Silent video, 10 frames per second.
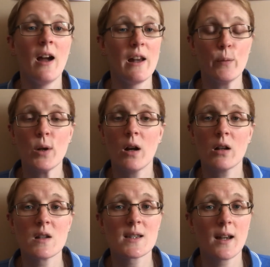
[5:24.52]
And if we are
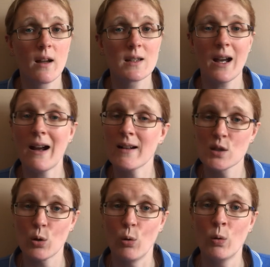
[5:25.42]
concerned
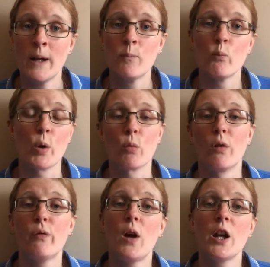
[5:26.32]
at all, we will
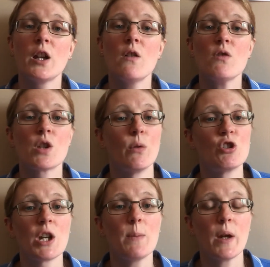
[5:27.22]
refer you to a
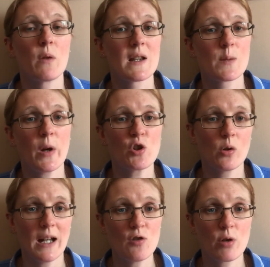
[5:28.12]
GP with a
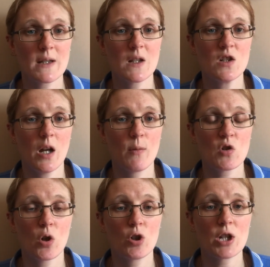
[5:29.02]
special interest in
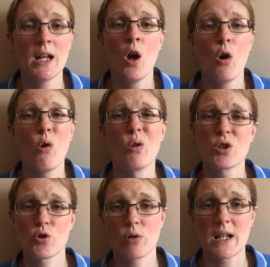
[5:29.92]
dermatology or
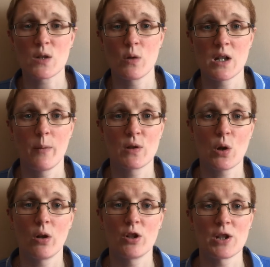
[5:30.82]
straight to a
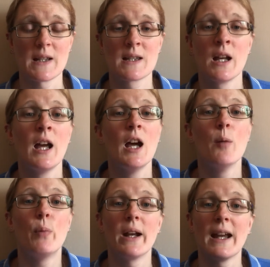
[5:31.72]
dermatologist.
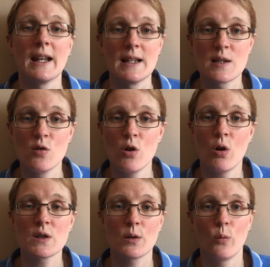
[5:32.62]
But it is
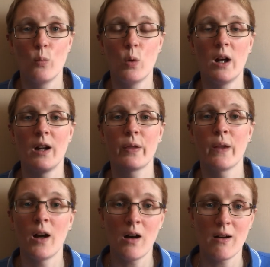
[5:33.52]
not worth
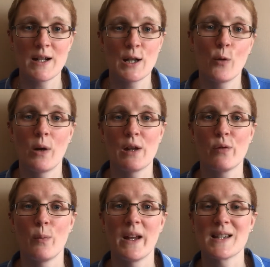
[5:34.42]
hiding away
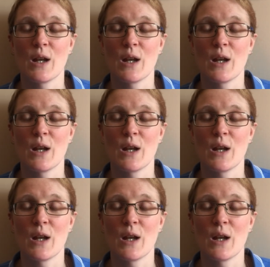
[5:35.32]
from this.